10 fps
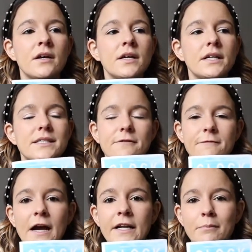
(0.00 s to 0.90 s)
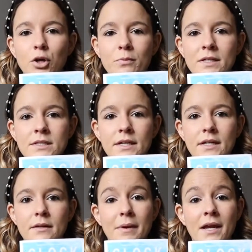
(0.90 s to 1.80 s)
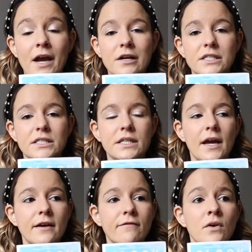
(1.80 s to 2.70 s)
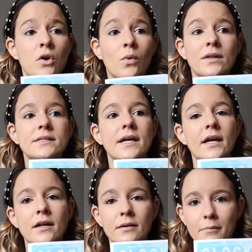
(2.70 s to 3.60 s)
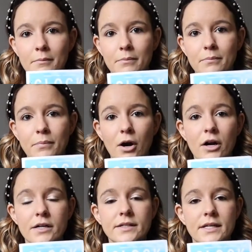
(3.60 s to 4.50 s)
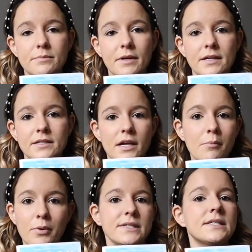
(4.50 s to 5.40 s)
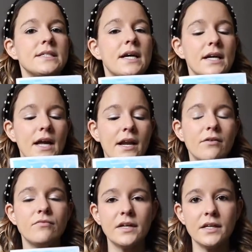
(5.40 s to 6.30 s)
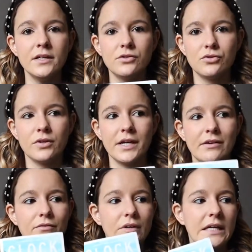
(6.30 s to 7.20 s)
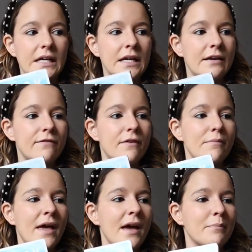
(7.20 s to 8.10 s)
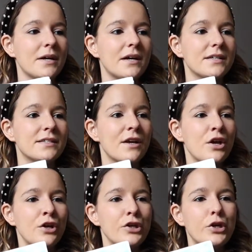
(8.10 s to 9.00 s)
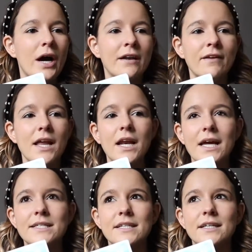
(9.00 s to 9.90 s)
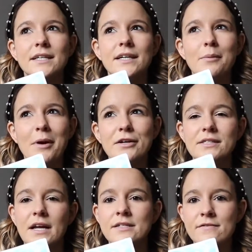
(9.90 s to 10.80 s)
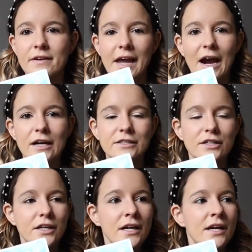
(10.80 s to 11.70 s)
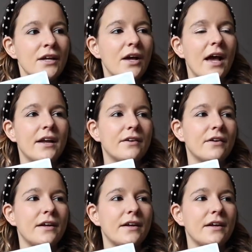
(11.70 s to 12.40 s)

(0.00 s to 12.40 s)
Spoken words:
like defining moments in the main character's life, while the second part takes place like in present day. And I really enjoyed reading from that because you kind of get an idea, like a better sense of the character, and